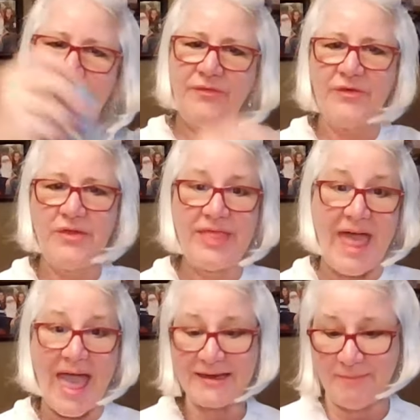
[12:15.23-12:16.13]
for
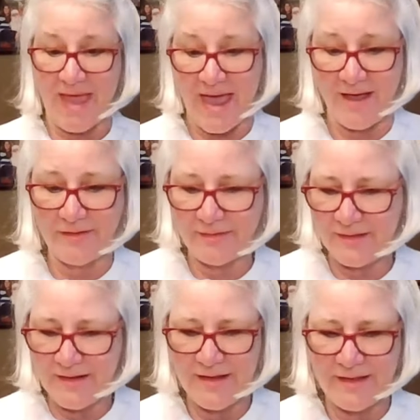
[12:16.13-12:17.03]
that mal
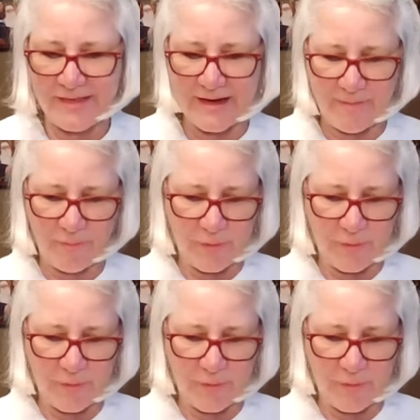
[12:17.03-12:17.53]
that I'm